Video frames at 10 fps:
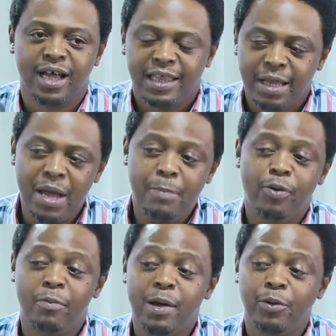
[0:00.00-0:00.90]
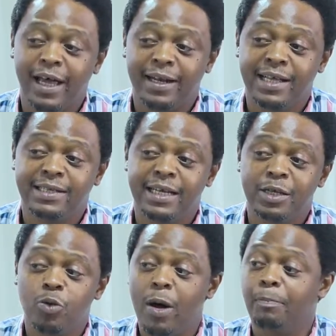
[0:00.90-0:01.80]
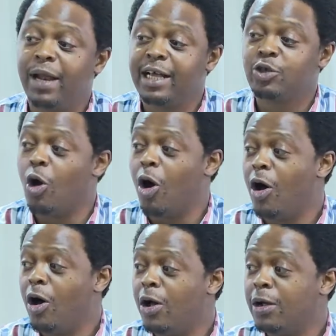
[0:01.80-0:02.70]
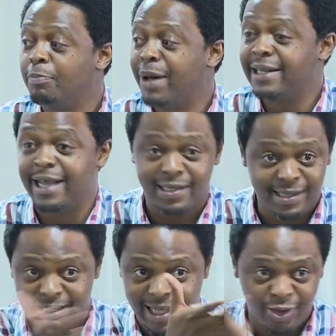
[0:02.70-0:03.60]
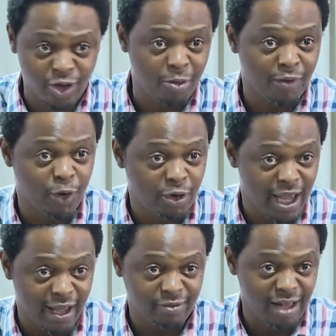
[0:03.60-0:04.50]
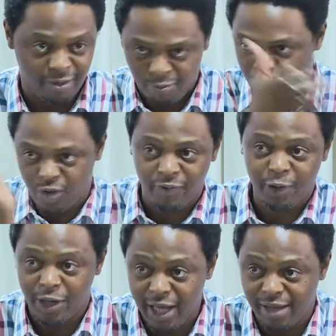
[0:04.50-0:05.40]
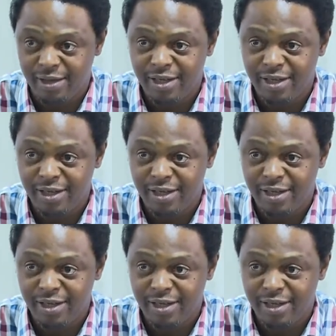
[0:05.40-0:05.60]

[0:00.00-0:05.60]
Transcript: The main problem with her dancing is what plagues all bad dancers, like some of you here, like most of you here,